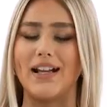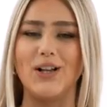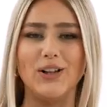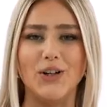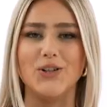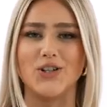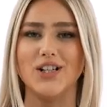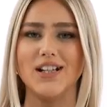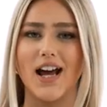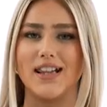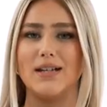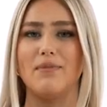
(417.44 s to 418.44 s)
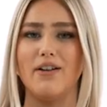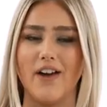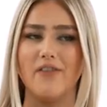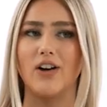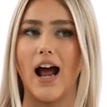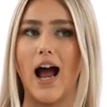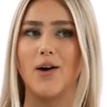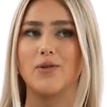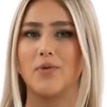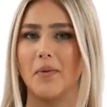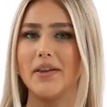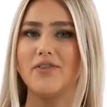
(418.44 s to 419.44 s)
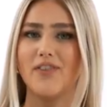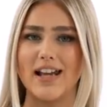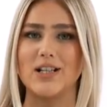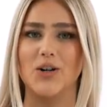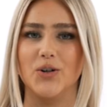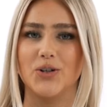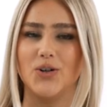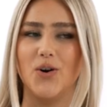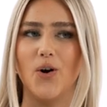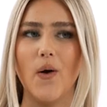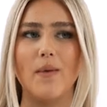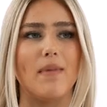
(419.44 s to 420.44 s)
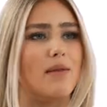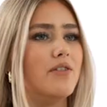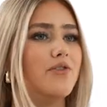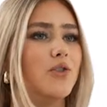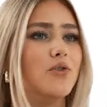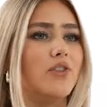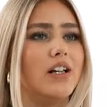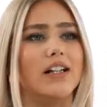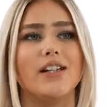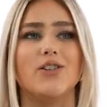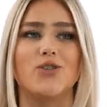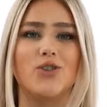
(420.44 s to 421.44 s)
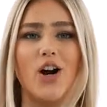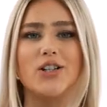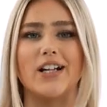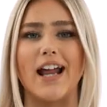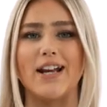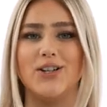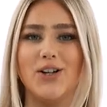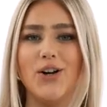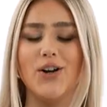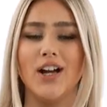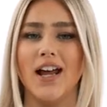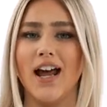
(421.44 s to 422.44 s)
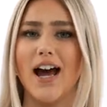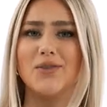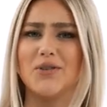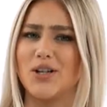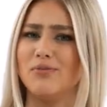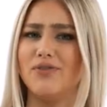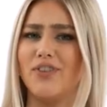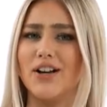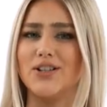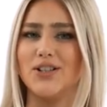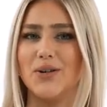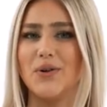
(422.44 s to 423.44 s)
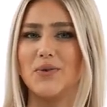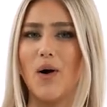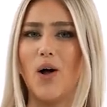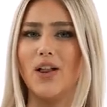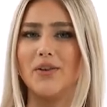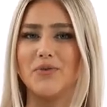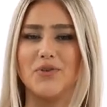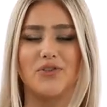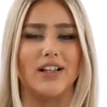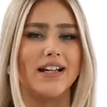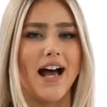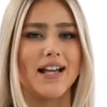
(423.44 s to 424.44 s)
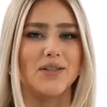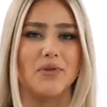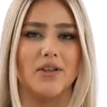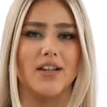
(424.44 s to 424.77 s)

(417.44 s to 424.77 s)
in conclusion, I think my favorite hack was probably the face contour. It made me feel really structured and cute, and it was super fun to do as well, and it was really nice with